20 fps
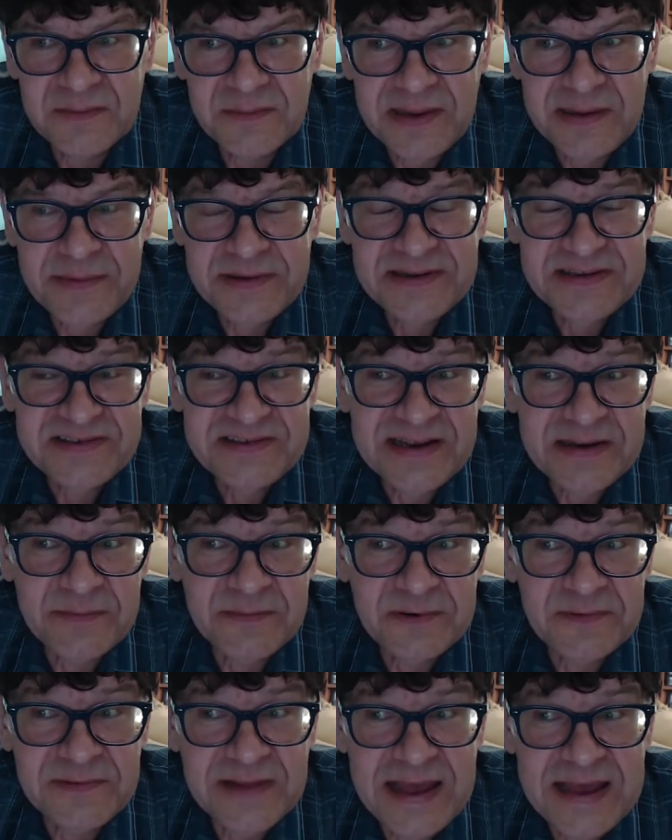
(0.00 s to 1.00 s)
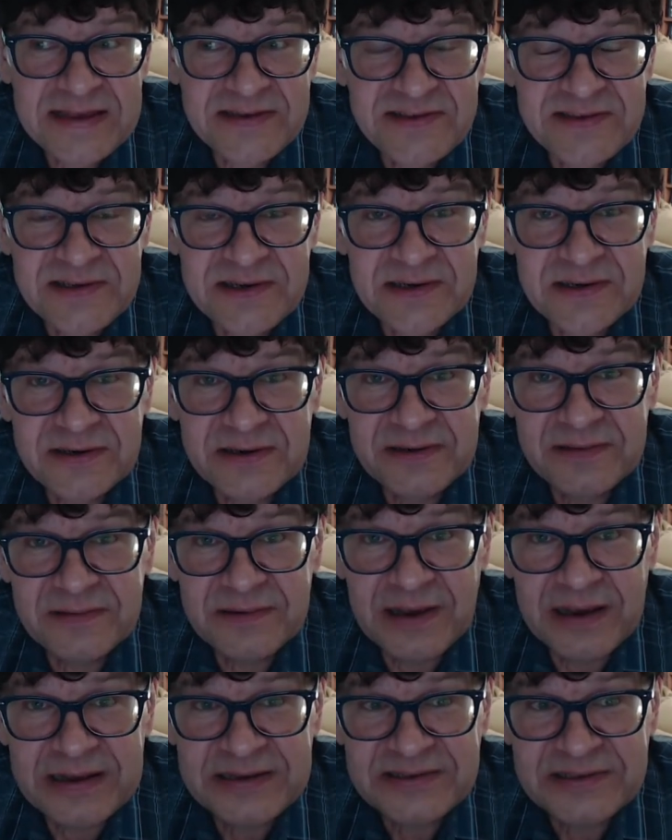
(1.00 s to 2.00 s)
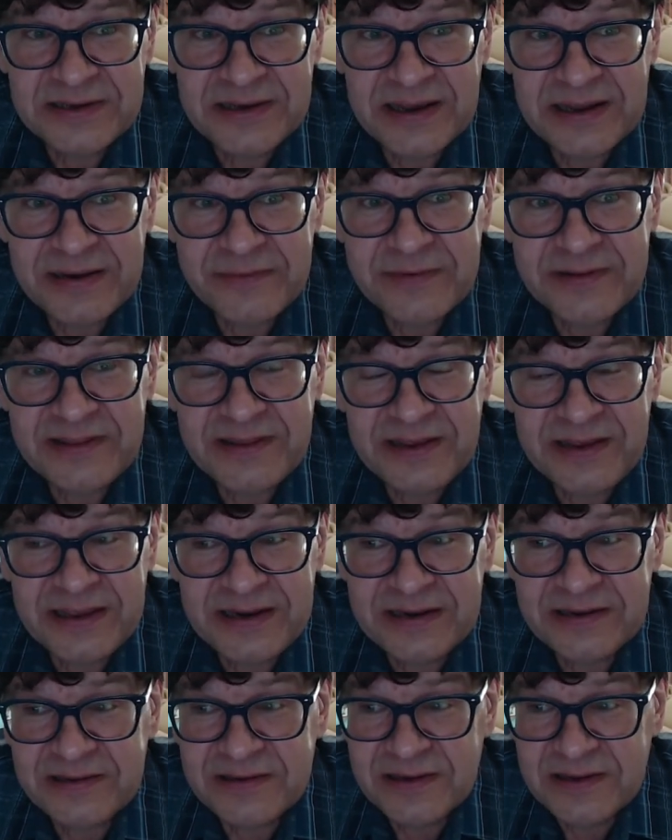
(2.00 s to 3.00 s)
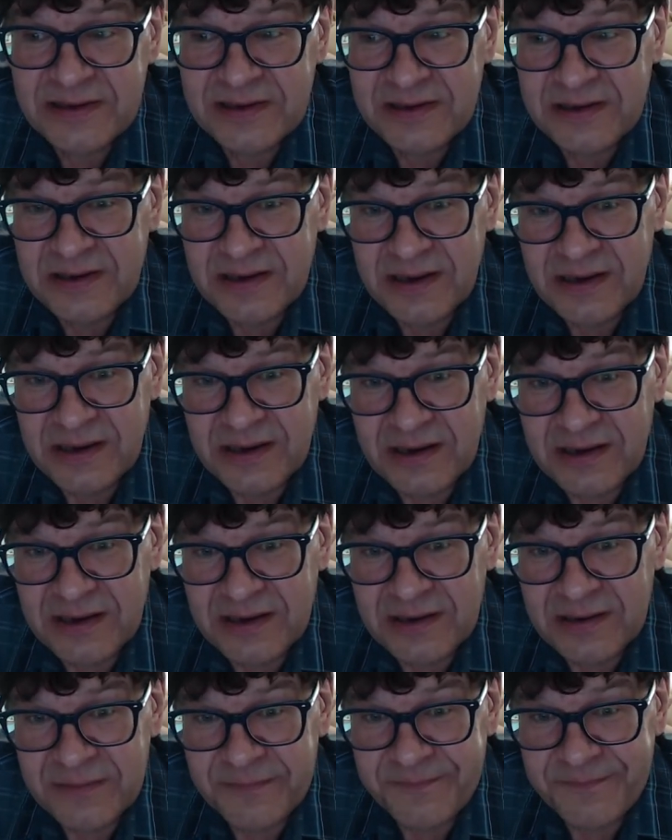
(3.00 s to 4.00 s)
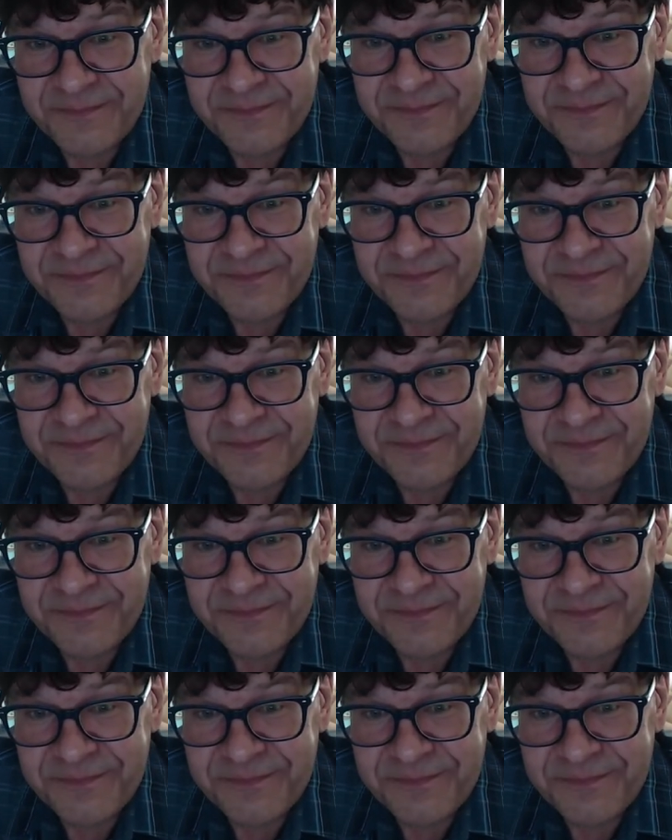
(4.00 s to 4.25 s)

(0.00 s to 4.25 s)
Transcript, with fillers: maybe December of last year, and Isa got everything in it. um,